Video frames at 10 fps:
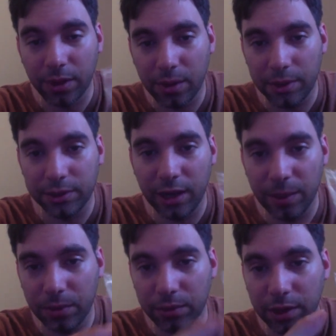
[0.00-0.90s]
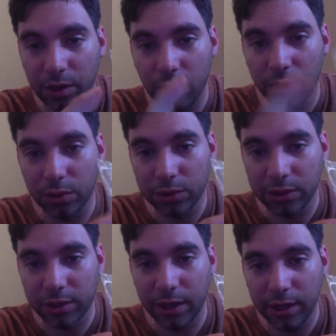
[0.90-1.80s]
So the composite cable, the yellow one
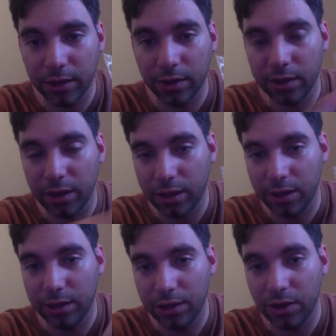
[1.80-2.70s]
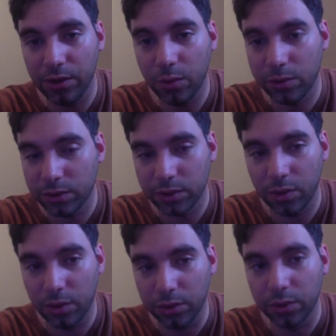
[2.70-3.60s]
goes inside here, and the audio
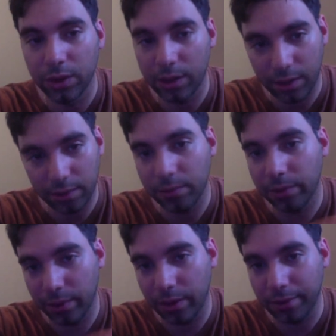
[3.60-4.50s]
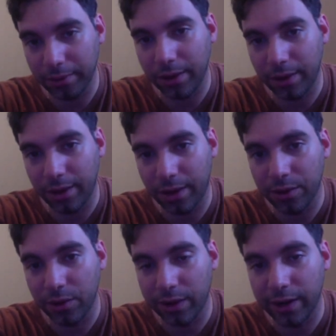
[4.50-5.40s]
ones go to the
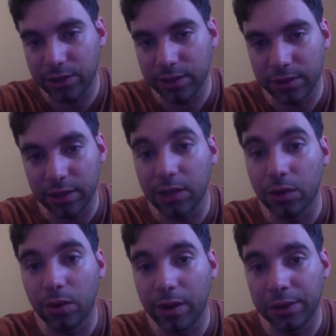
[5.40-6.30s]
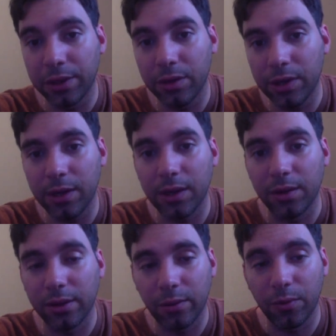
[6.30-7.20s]
audio connections, the yellow and
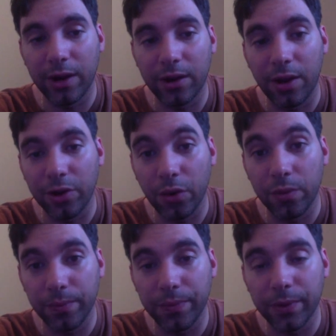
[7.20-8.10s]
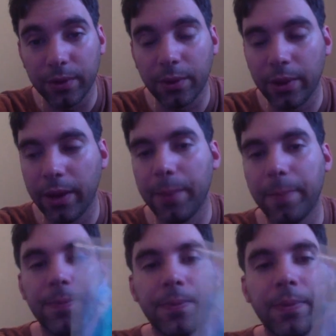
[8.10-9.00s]
the red audio.
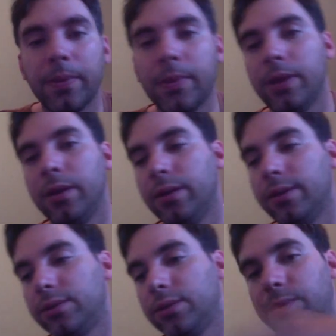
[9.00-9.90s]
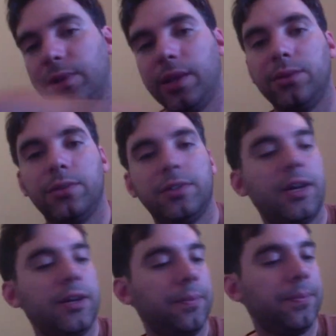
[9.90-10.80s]
Okay, let's put this
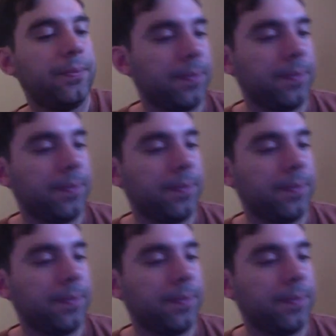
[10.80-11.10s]
aside.